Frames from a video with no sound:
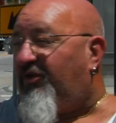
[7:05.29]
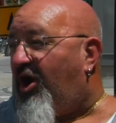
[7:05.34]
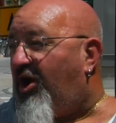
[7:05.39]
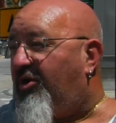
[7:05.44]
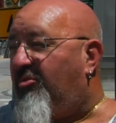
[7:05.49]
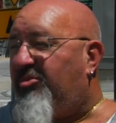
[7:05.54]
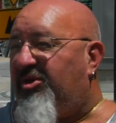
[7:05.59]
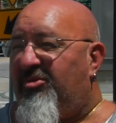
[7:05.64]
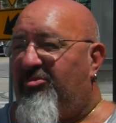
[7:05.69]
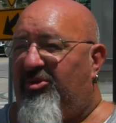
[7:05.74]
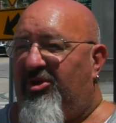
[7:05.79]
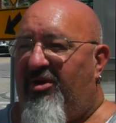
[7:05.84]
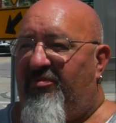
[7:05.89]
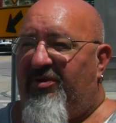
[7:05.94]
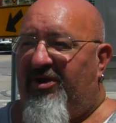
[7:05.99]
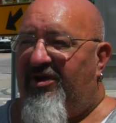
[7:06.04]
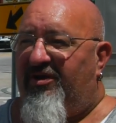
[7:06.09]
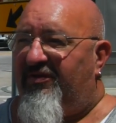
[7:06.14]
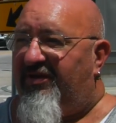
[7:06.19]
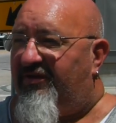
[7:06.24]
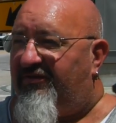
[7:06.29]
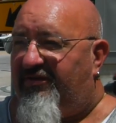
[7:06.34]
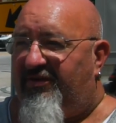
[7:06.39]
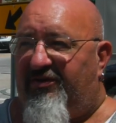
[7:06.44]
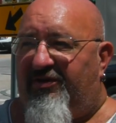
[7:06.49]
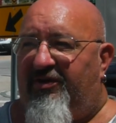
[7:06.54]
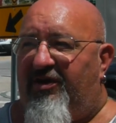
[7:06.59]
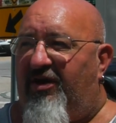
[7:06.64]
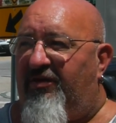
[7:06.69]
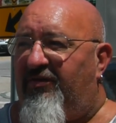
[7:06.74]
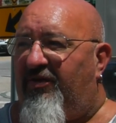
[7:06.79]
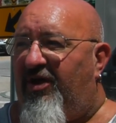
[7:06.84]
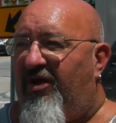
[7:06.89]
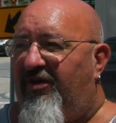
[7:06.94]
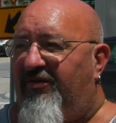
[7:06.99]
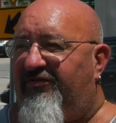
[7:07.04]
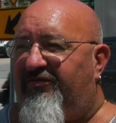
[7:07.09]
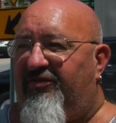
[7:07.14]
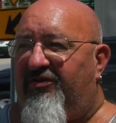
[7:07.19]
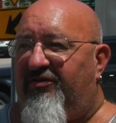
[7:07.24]
lot of people up here that their gun
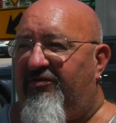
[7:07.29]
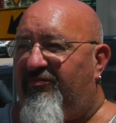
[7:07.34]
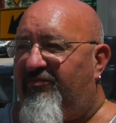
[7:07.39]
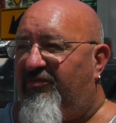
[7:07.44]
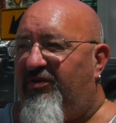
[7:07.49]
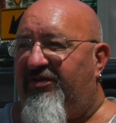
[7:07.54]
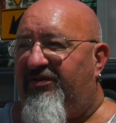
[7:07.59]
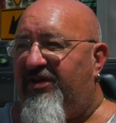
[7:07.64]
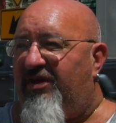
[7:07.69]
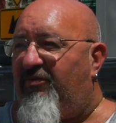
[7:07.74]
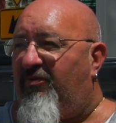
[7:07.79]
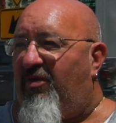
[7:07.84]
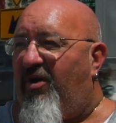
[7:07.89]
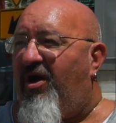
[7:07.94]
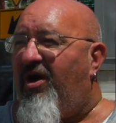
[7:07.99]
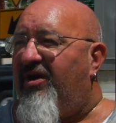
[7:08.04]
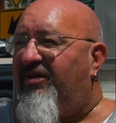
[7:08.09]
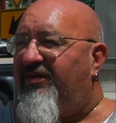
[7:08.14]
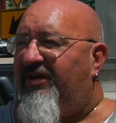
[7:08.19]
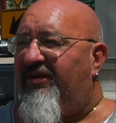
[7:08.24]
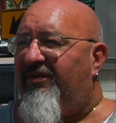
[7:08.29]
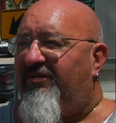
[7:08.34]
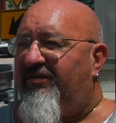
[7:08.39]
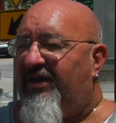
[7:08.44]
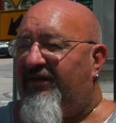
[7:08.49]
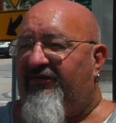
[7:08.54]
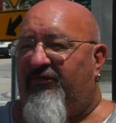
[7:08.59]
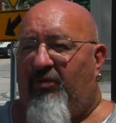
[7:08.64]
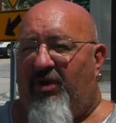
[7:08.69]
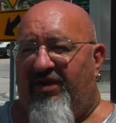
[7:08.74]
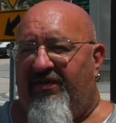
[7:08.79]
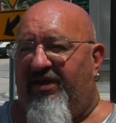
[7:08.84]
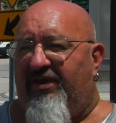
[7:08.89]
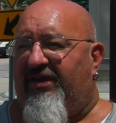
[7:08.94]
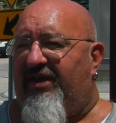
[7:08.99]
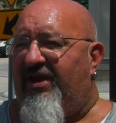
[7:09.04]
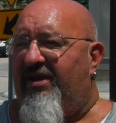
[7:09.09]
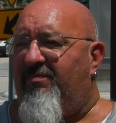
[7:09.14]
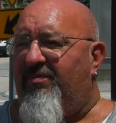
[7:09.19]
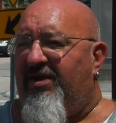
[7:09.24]
laws are what they want. They, that's why they
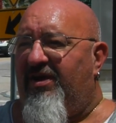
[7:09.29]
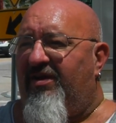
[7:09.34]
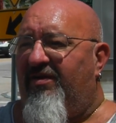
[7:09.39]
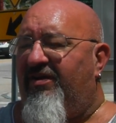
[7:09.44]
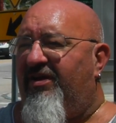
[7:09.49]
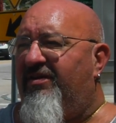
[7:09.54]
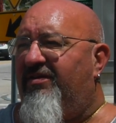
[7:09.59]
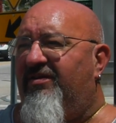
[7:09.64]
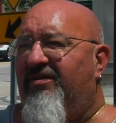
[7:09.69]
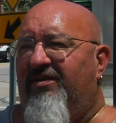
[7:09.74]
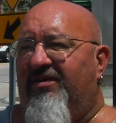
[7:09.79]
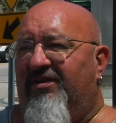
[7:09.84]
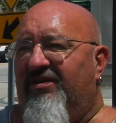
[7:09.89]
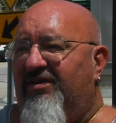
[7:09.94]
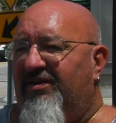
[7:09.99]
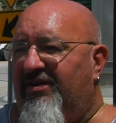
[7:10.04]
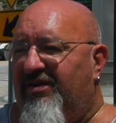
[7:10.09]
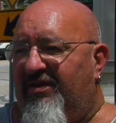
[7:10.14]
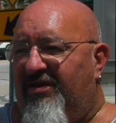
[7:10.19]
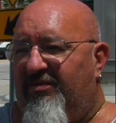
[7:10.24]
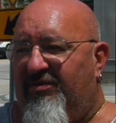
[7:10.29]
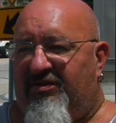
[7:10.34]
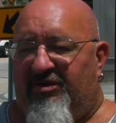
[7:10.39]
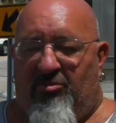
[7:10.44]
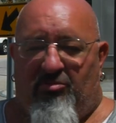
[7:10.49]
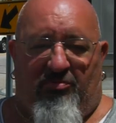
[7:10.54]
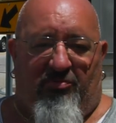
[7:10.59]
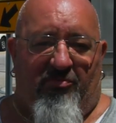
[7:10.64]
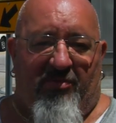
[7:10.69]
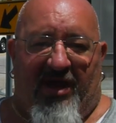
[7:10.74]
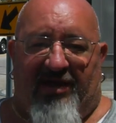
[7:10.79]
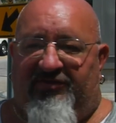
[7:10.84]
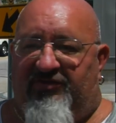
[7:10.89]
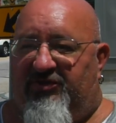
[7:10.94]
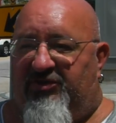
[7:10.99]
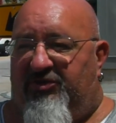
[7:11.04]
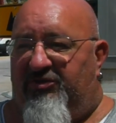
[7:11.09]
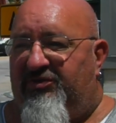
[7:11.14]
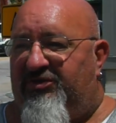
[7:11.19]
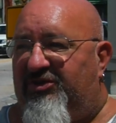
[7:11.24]
came here, and the
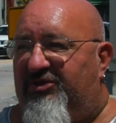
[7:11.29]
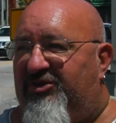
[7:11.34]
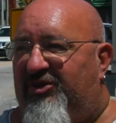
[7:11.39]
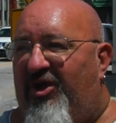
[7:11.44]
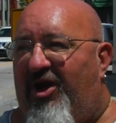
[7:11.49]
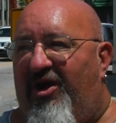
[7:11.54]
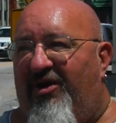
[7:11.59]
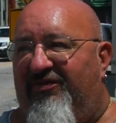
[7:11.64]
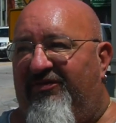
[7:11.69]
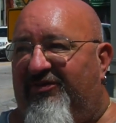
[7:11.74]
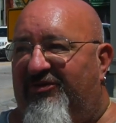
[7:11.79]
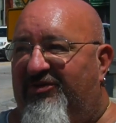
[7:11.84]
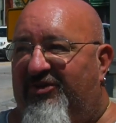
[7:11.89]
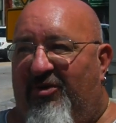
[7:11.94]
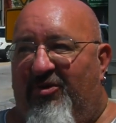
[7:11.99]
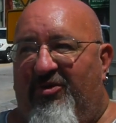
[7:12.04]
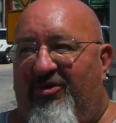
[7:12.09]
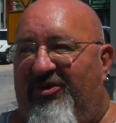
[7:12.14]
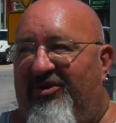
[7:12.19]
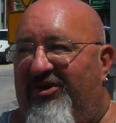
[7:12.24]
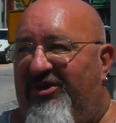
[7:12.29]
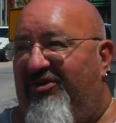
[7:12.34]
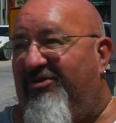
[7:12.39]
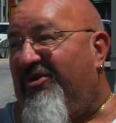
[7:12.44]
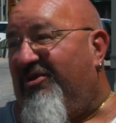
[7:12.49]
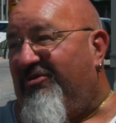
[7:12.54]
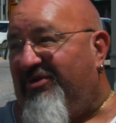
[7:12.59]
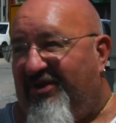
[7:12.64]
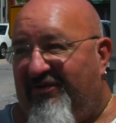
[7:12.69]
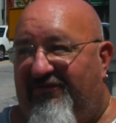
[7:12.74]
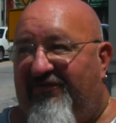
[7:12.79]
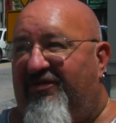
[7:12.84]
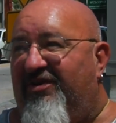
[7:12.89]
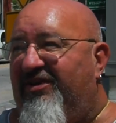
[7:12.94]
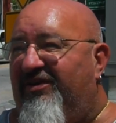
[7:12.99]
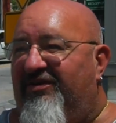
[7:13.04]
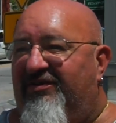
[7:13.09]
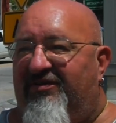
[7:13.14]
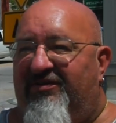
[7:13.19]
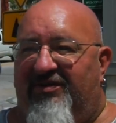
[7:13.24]
Massachusetts laws are totally, you know,
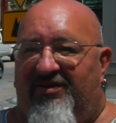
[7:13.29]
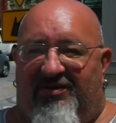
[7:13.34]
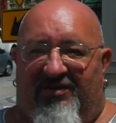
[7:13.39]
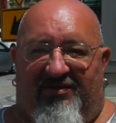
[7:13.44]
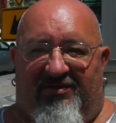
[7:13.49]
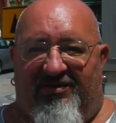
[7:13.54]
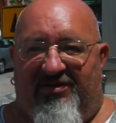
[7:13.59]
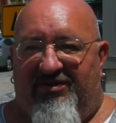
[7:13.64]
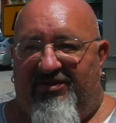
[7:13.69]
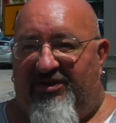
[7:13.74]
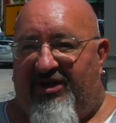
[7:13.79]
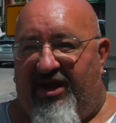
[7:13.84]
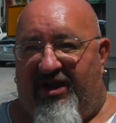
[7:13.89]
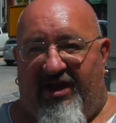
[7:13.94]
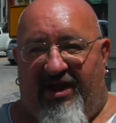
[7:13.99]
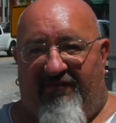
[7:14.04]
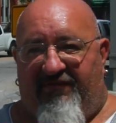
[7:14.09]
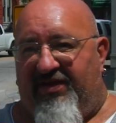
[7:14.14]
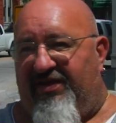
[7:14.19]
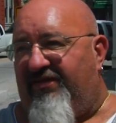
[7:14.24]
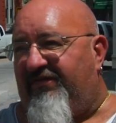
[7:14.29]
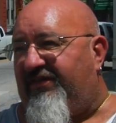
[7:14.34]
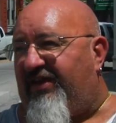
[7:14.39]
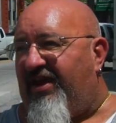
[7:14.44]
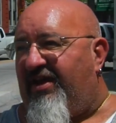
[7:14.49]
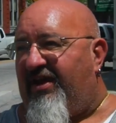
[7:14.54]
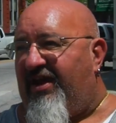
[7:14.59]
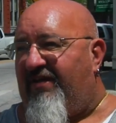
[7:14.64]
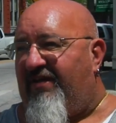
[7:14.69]
different, and can't have this, can't